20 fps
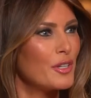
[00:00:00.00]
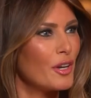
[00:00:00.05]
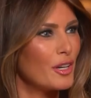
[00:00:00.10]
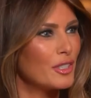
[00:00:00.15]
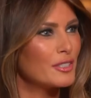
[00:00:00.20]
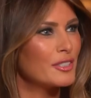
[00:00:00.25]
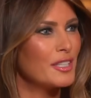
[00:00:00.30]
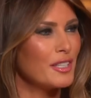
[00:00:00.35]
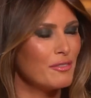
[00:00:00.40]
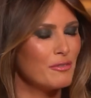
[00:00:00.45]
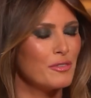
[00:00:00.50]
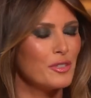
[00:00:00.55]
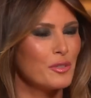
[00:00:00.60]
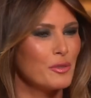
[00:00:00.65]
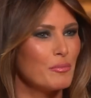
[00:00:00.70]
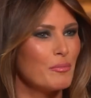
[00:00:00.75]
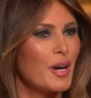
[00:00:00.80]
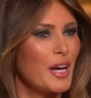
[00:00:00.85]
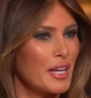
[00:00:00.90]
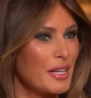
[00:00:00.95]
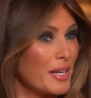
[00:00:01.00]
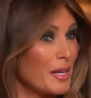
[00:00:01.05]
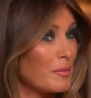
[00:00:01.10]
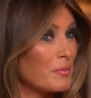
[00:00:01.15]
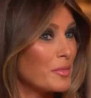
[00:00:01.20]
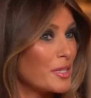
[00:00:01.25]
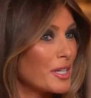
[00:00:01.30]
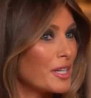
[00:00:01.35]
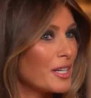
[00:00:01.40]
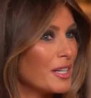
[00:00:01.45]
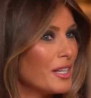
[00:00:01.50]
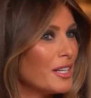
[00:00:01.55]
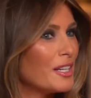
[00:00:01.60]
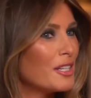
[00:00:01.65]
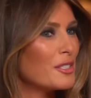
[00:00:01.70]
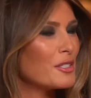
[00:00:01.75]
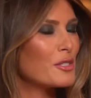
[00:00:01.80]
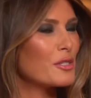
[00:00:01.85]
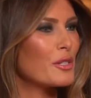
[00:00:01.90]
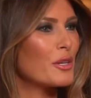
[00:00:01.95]
of their friendship was beginning to
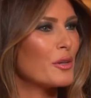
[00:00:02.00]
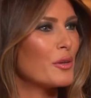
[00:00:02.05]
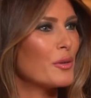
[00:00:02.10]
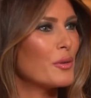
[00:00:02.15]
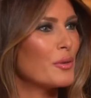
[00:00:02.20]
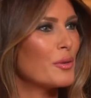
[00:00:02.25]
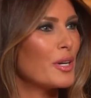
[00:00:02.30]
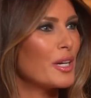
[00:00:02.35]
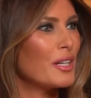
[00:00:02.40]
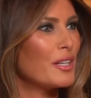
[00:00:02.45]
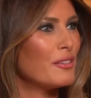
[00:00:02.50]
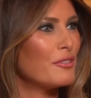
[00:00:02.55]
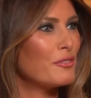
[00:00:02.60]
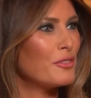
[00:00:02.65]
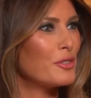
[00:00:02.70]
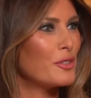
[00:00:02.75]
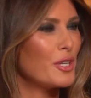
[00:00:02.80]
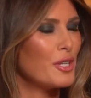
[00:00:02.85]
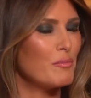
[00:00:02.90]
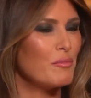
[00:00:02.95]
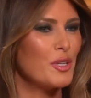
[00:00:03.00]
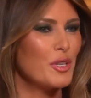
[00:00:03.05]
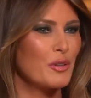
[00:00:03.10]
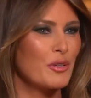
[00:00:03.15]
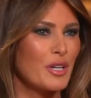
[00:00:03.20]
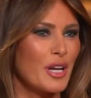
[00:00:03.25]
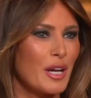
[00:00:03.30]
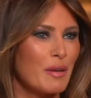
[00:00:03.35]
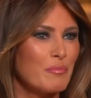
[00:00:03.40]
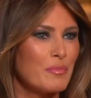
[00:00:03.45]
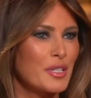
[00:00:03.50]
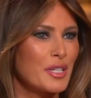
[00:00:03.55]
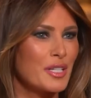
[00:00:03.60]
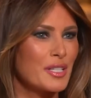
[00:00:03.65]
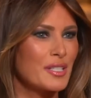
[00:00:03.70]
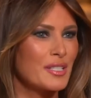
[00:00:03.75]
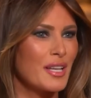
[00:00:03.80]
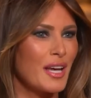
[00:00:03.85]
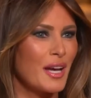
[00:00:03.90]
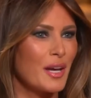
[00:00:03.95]
dim, though the reasons for its
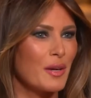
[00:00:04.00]
eventual